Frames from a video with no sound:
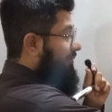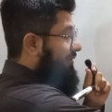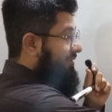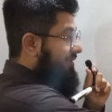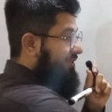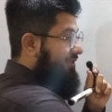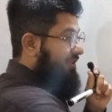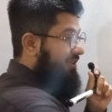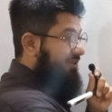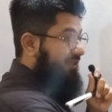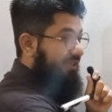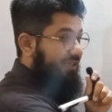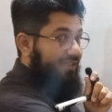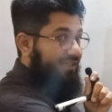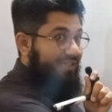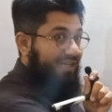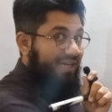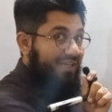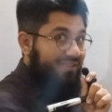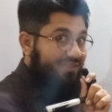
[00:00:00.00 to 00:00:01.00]
present in the
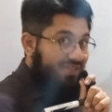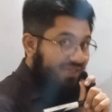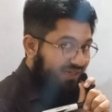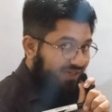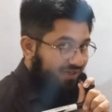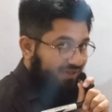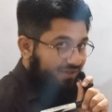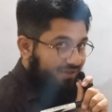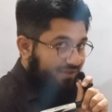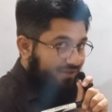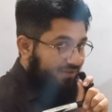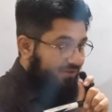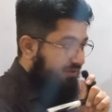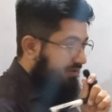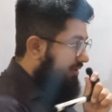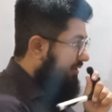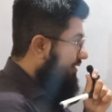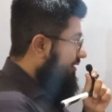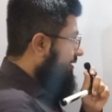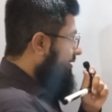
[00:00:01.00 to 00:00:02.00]
entire cell.
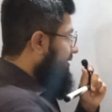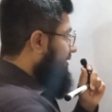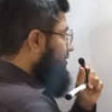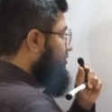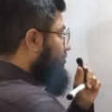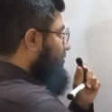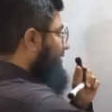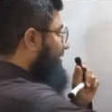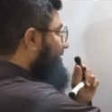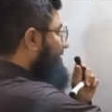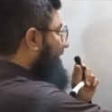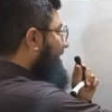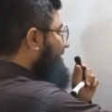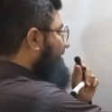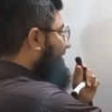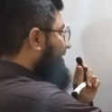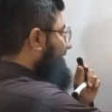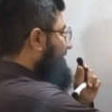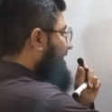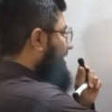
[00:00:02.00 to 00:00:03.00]
So the entire
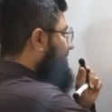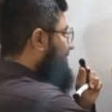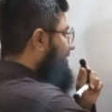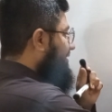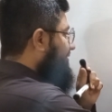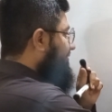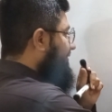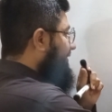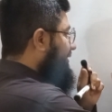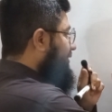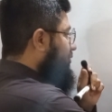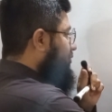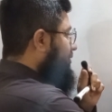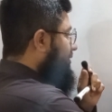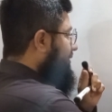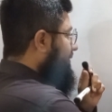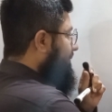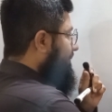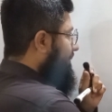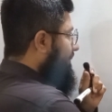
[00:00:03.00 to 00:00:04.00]
cell is having a
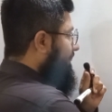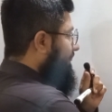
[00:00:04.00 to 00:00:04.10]
fluid.